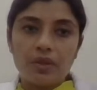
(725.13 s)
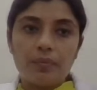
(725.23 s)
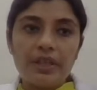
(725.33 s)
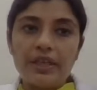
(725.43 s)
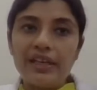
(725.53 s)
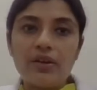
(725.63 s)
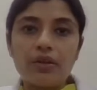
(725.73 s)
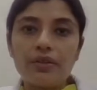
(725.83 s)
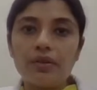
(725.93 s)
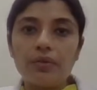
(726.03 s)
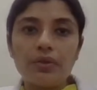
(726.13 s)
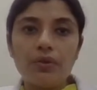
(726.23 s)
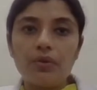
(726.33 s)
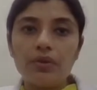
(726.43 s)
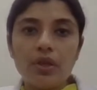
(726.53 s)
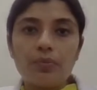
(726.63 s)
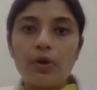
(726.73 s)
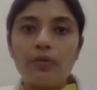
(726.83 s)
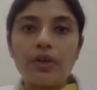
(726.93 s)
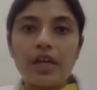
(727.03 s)
Bleeding on,
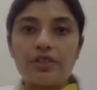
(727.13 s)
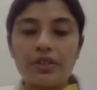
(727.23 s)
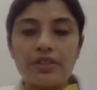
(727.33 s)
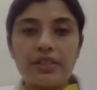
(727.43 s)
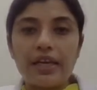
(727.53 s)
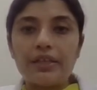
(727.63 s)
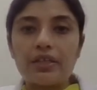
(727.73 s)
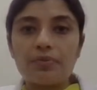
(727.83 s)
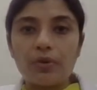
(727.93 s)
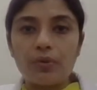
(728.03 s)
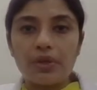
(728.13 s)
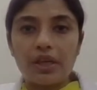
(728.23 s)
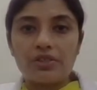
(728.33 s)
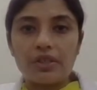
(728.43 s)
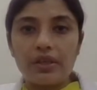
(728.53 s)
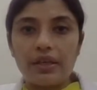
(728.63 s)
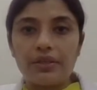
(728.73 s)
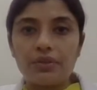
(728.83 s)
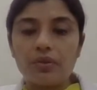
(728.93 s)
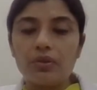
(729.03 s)
provocation, slightest provocation,
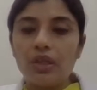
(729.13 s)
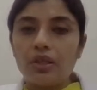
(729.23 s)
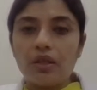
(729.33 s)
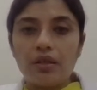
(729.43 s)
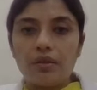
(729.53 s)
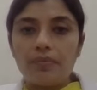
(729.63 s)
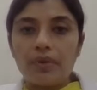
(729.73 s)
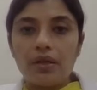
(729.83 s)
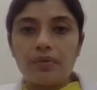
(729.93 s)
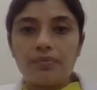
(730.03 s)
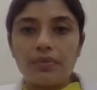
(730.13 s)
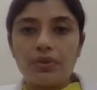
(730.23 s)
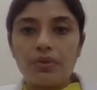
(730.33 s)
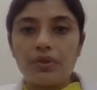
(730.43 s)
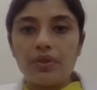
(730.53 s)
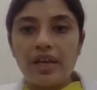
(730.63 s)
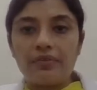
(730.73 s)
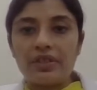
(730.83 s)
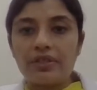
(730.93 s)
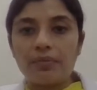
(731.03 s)
like you're
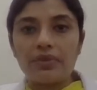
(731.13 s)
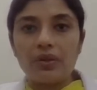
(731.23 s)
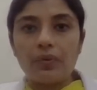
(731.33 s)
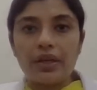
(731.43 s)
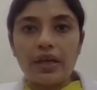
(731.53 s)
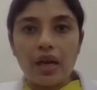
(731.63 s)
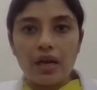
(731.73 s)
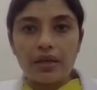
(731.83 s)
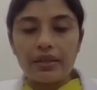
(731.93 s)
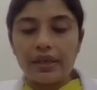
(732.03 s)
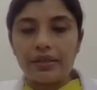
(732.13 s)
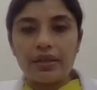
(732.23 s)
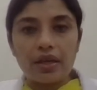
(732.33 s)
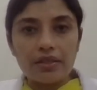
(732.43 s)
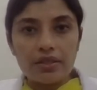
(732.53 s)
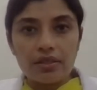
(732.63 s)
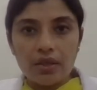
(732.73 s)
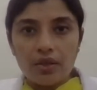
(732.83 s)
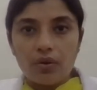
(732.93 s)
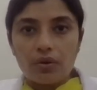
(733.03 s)
having something very hard like nuts
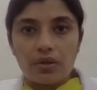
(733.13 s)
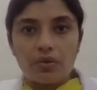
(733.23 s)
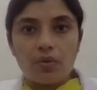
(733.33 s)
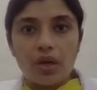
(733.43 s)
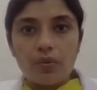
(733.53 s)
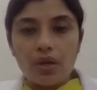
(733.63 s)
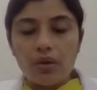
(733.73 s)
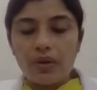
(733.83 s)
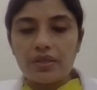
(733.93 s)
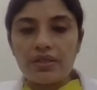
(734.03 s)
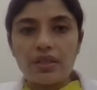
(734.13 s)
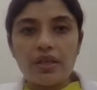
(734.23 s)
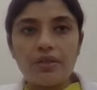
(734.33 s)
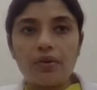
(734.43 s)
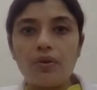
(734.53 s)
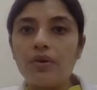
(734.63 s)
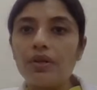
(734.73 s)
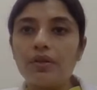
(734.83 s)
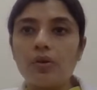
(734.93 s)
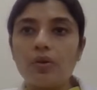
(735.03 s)
or a guava or a seed,
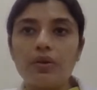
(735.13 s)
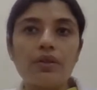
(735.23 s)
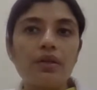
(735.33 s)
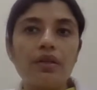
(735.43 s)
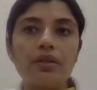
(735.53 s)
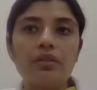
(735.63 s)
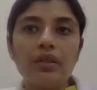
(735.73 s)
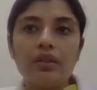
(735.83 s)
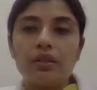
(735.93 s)
or